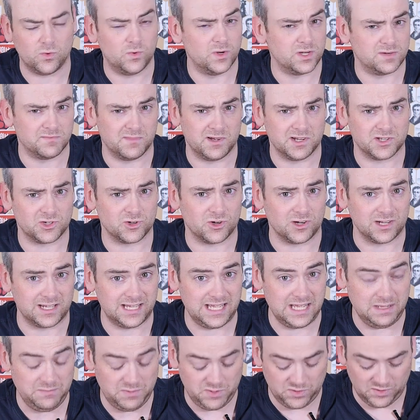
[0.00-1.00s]
which might try and
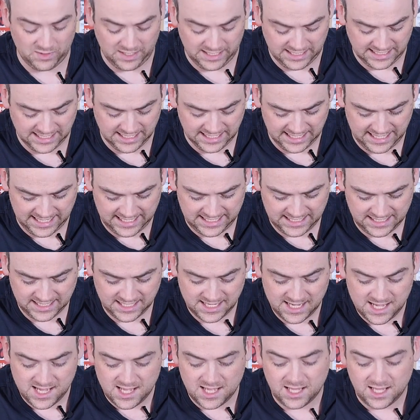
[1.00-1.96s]
keep you in a lane.